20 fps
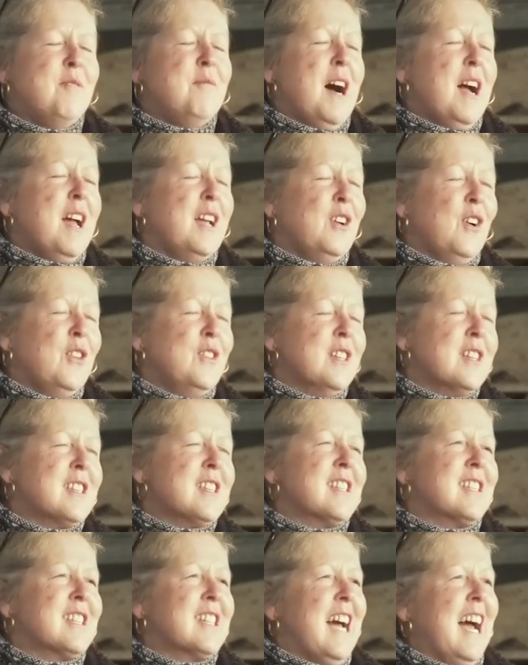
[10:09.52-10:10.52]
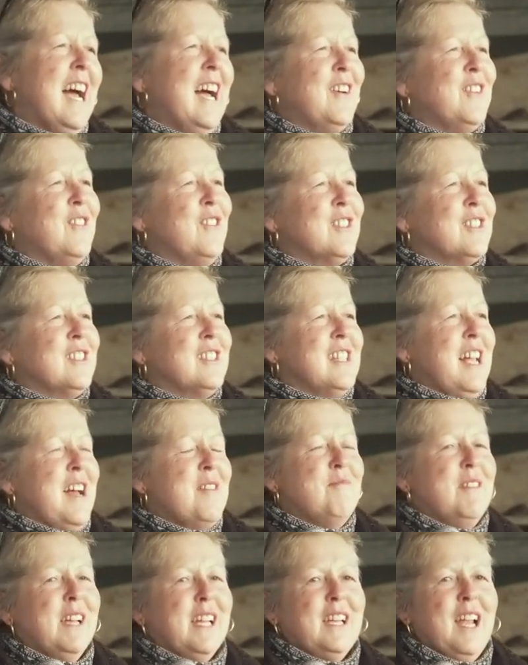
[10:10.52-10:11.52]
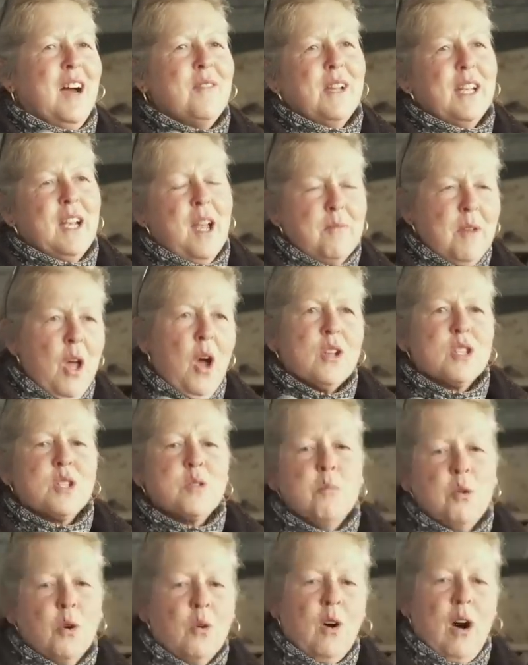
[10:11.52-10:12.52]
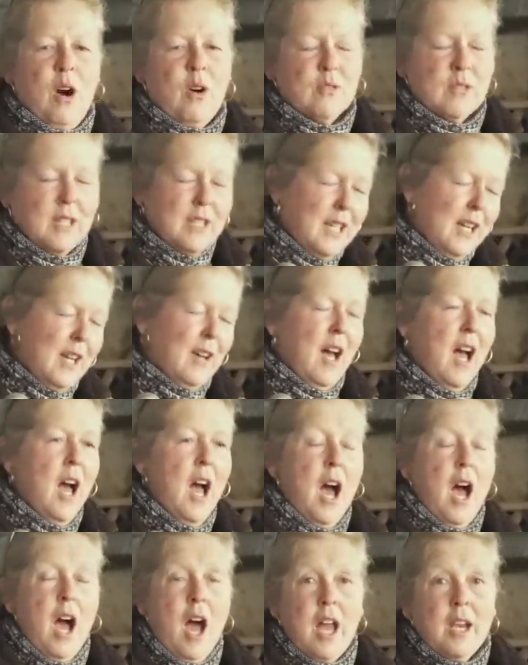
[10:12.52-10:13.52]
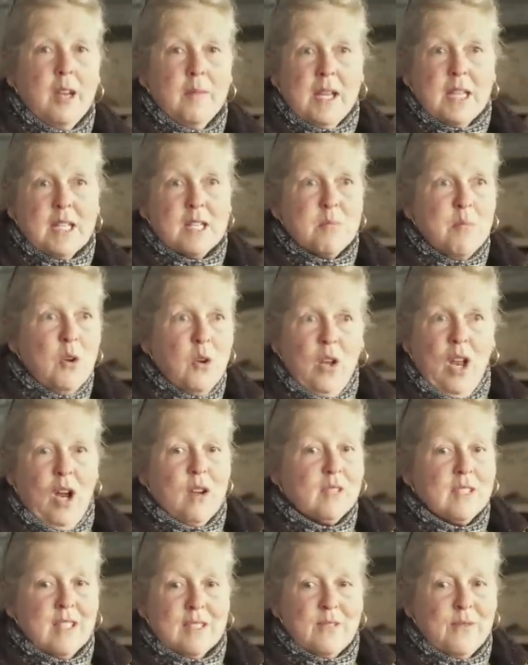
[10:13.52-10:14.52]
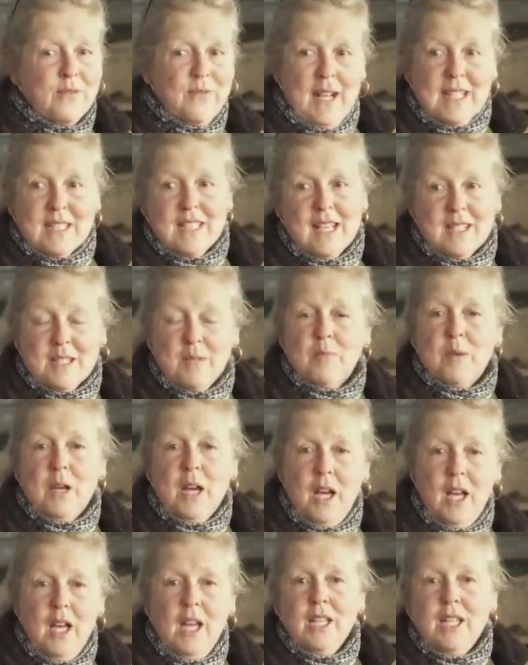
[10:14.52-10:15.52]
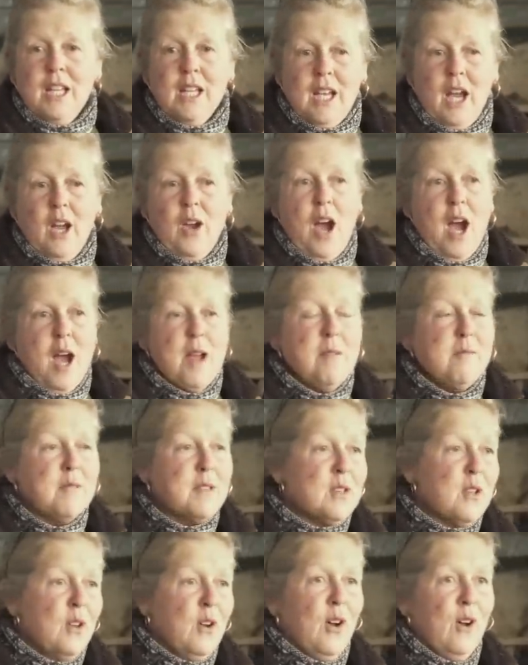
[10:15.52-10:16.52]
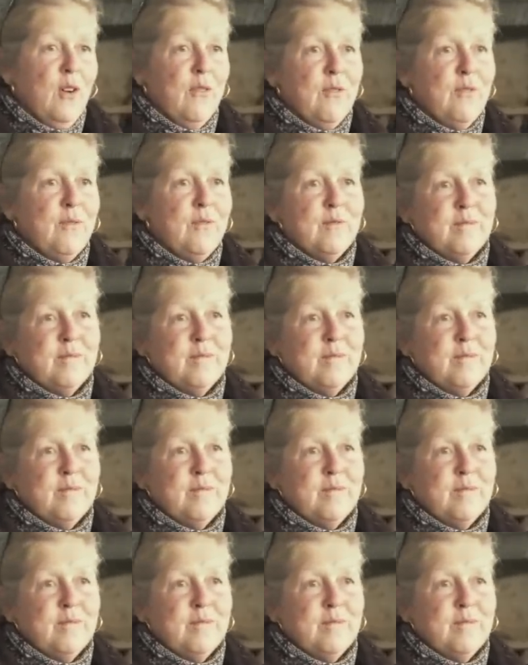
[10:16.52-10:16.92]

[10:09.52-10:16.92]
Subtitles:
am I on the scale, what does that mean? I mean, I'm not a smallholder. Yeah, and I mean, smallholders are fantastic, but, you know, I am sort of...